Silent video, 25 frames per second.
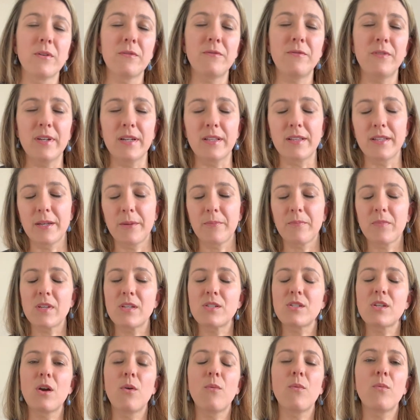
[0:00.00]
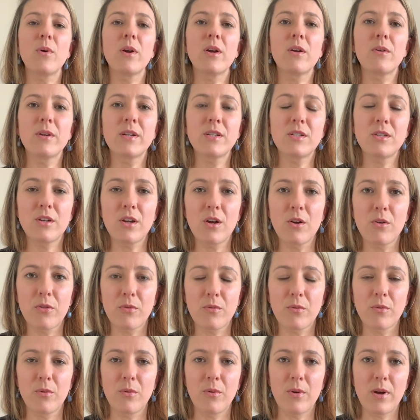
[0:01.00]
feeling. So we're going to go
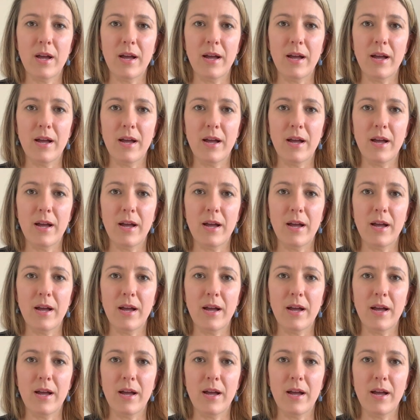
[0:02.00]
through